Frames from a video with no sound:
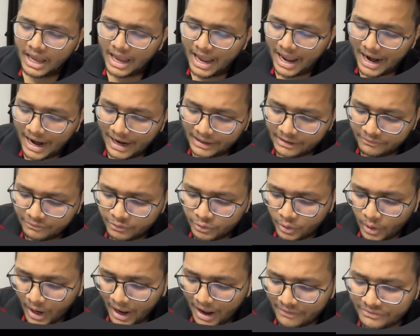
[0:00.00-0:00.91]
And if
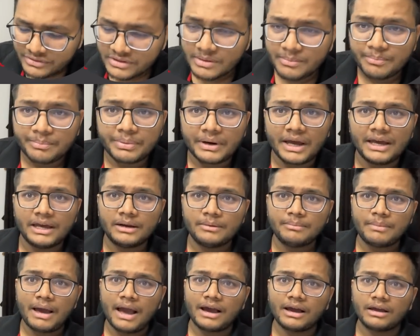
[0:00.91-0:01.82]
you have some
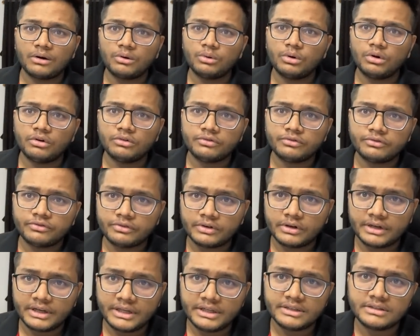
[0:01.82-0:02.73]
prior background of
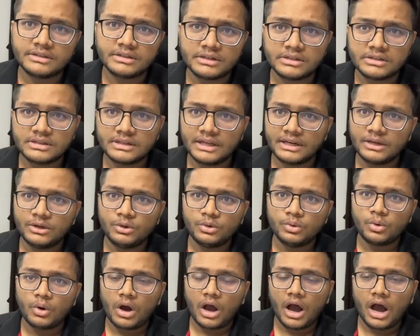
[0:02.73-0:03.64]
research, then
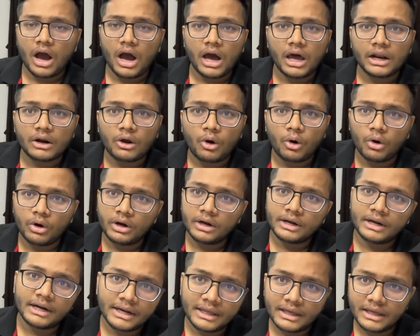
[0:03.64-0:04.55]
you are
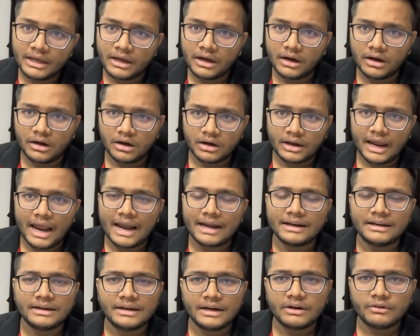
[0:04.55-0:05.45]
already a
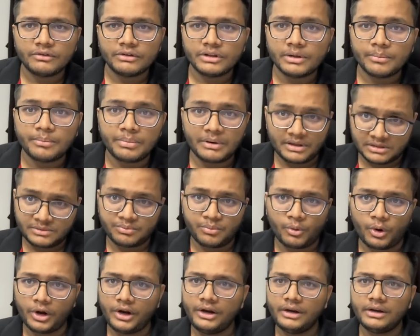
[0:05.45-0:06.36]
candidate with a plus
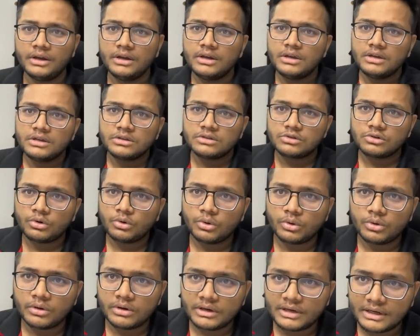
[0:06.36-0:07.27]
point.
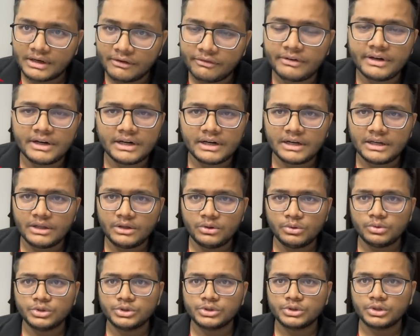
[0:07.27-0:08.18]
So definitely
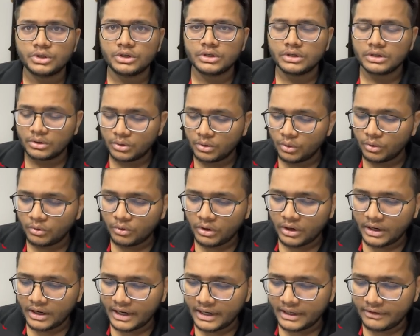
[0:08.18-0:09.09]
you should go
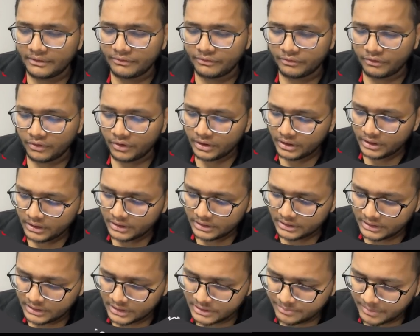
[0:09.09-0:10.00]
ahead for
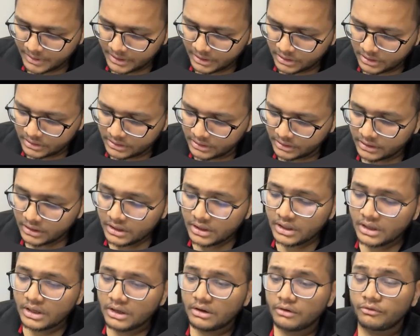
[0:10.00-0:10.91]
this particular thing.
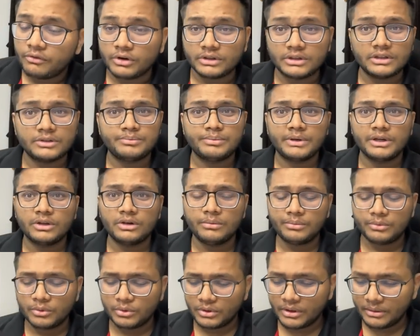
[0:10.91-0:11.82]
For this
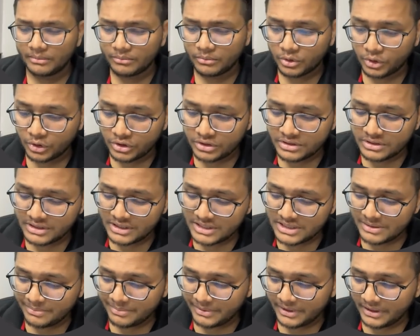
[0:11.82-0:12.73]
particular program, good C
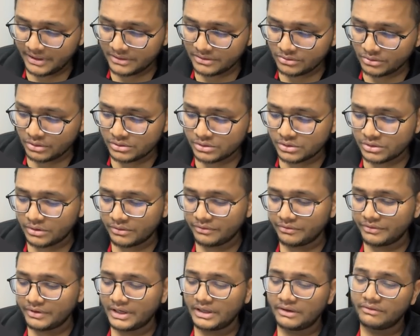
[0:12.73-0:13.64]
G P A is also a
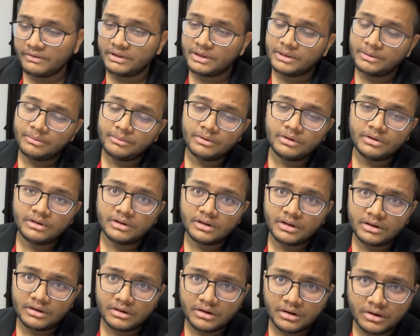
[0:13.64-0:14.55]
very very
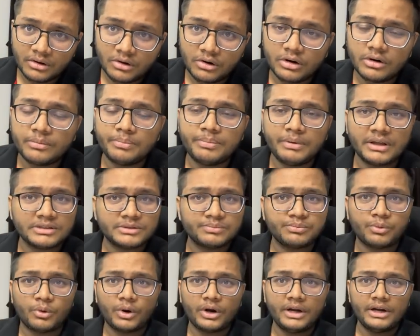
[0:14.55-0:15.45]
a good
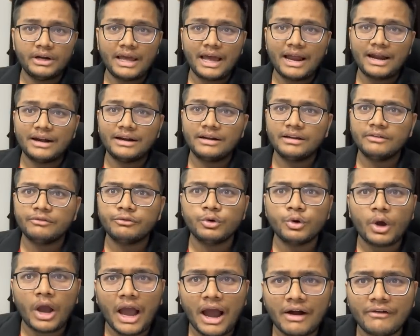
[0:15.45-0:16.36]
plus point, and if
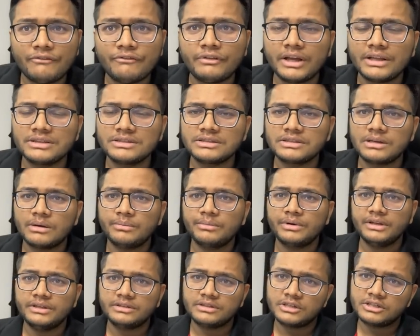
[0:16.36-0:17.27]
you have done some
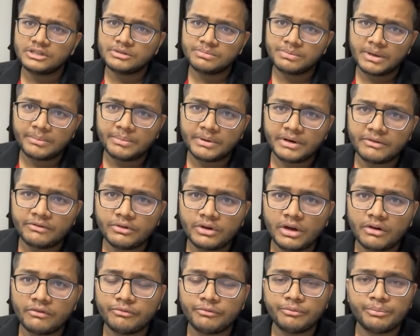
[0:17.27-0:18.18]
research paper, if you
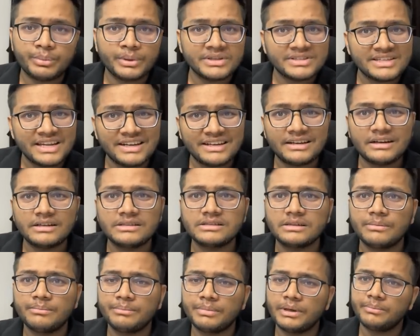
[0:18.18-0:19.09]
have presented
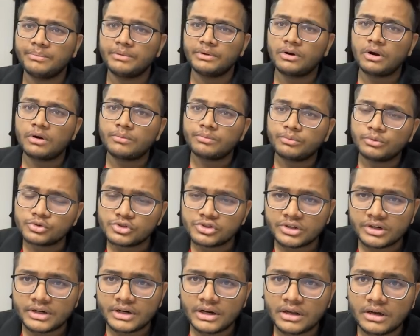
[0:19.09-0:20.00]
some paper or
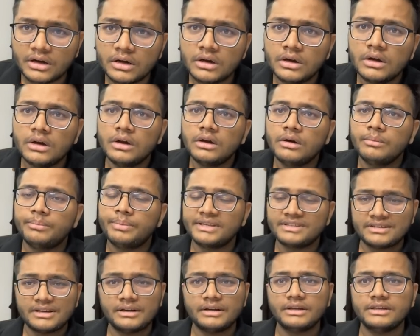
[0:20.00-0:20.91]
posted in a
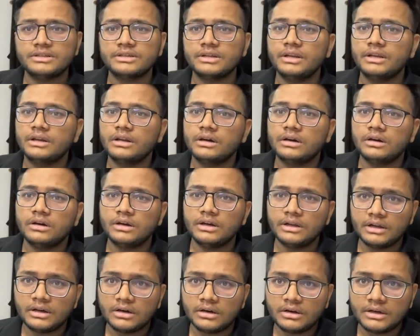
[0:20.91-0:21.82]
presentation in a
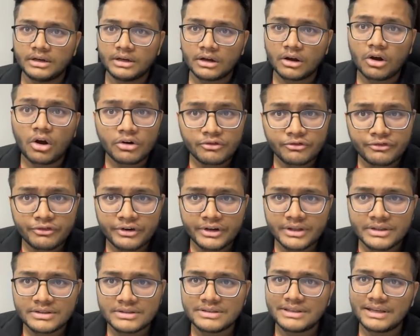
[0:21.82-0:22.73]
in a in a
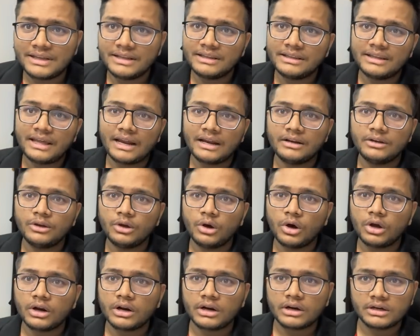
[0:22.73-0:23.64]
conference, then that
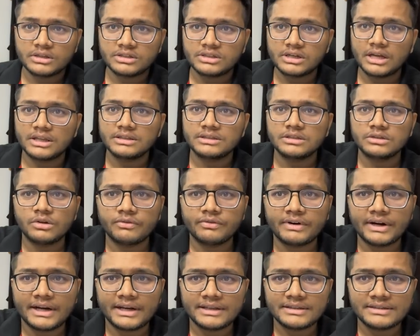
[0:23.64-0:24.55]
your chances of
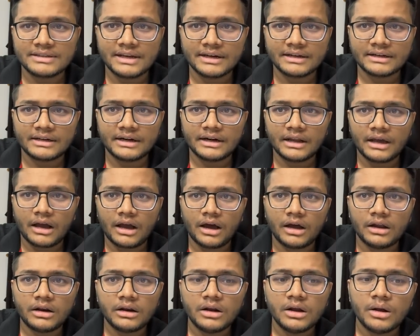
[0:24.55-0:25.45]
getting selected
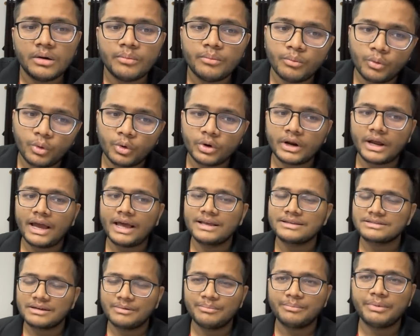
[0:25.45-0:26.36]
are more
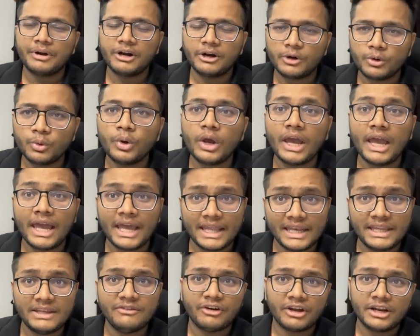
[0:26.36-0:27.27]
as compared to
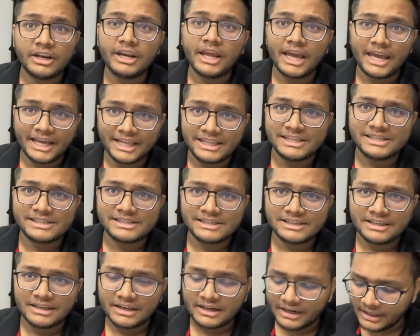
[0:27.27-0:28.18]
anyone
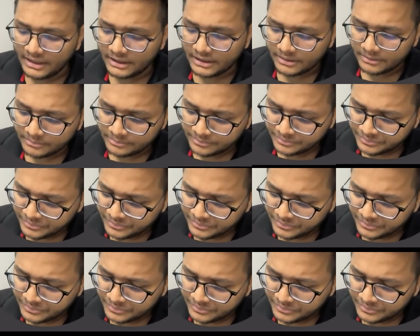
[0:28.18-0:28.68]
else, right?